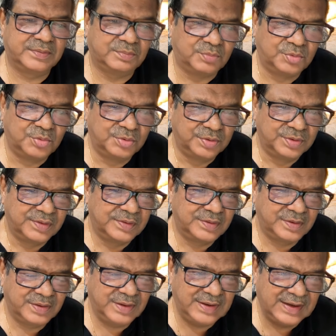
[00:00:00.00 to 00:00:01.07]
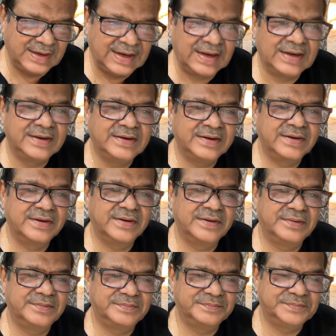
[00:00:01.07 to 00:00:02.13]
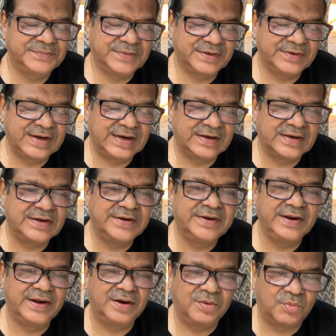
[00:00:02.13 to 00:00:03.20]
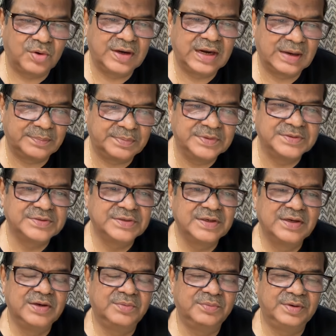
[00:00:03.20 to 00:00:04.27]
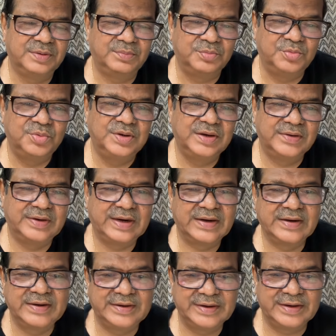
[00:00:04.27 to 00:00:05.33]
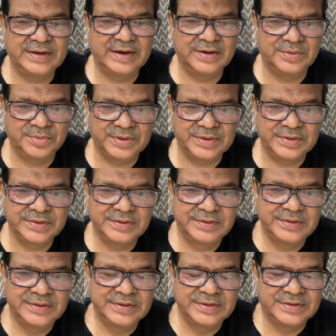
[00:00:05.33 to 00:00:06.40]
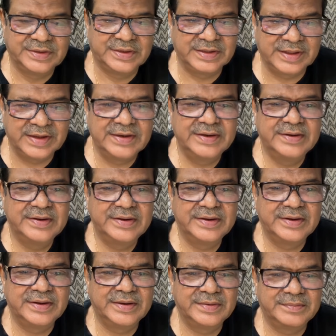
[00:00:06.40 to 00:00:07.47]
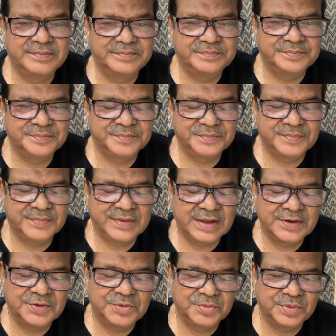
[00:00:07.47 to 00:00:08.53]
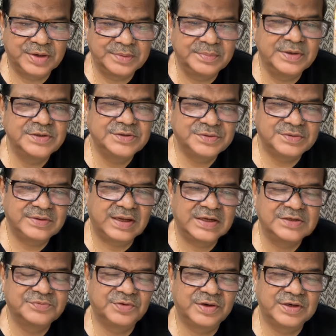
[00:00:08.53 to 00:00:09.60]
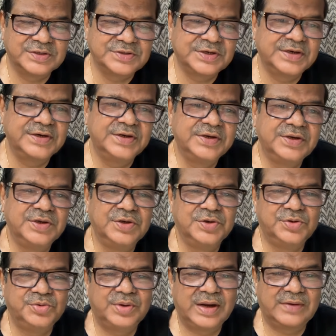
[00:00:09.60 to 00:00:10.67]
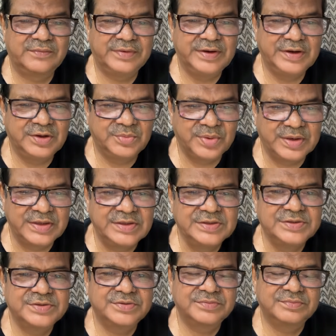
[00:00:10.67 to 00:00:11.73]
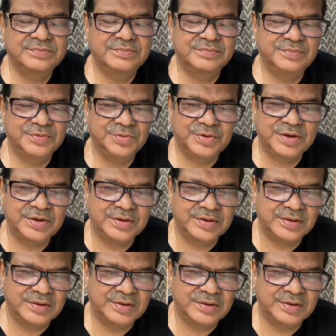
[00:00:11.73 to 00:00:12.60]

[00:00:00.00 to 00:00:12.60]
Moon and dragon tail, what happens when Moon and dragon tail are together. Till then, thank you very much. Thanks for listening. You have any queries, you can